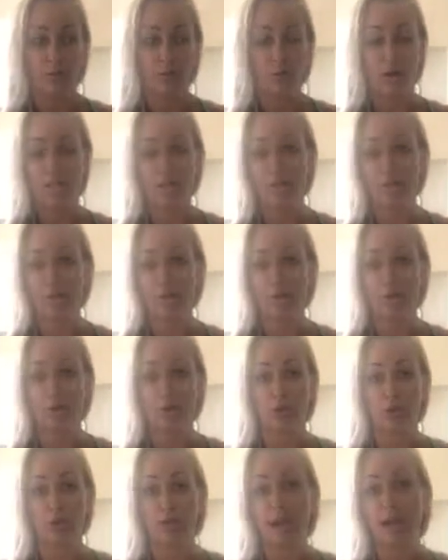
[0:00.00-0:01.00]
what different
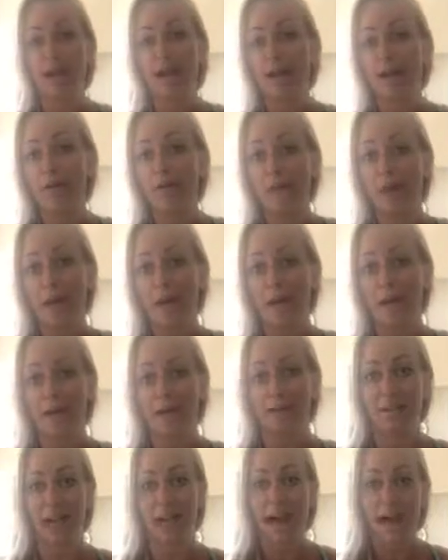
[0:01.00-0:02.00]
foods are made of
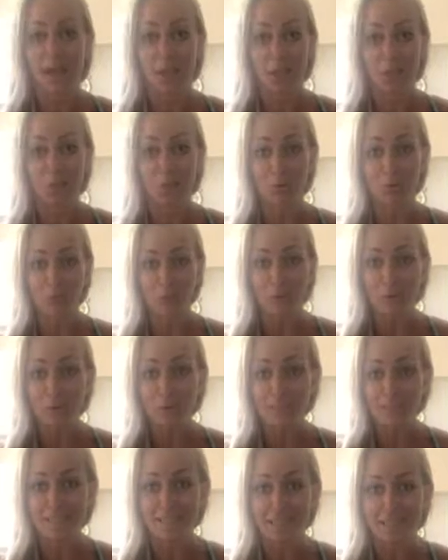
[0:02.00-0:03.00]
and actual
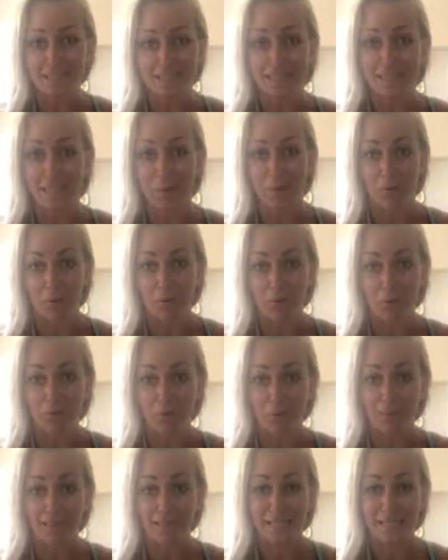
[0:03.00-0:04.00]
serving sizes that we're
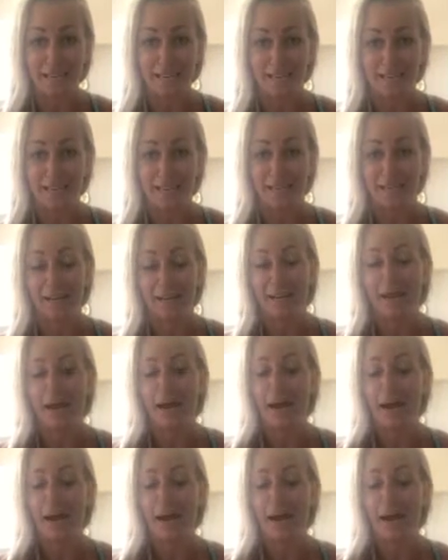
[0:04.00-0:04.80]
supposed to eat.